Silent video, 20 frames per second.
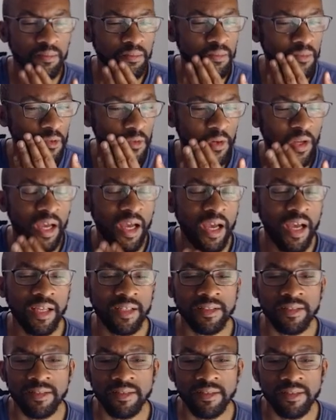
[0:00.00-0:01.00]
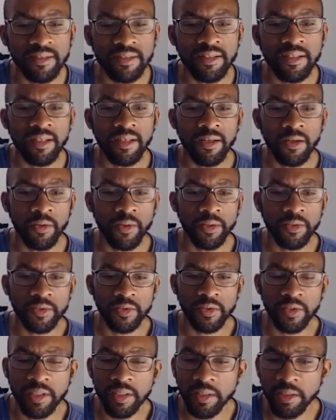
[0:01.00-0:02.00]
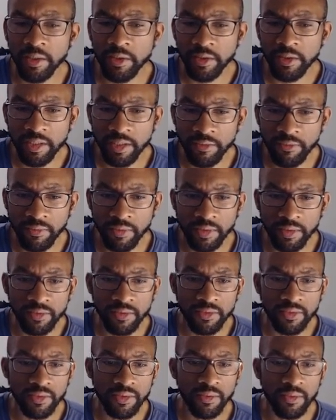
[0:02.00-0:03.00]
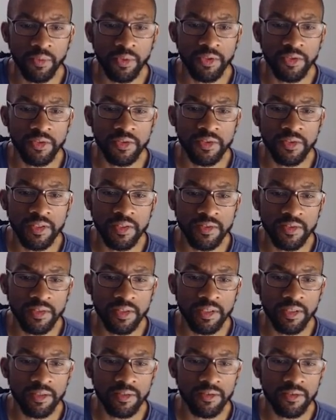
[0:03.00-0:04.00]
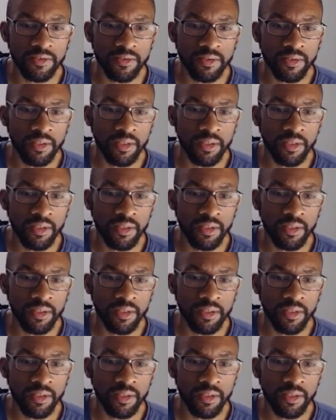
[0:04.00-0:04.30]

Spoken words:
there's a clear difference. With c6,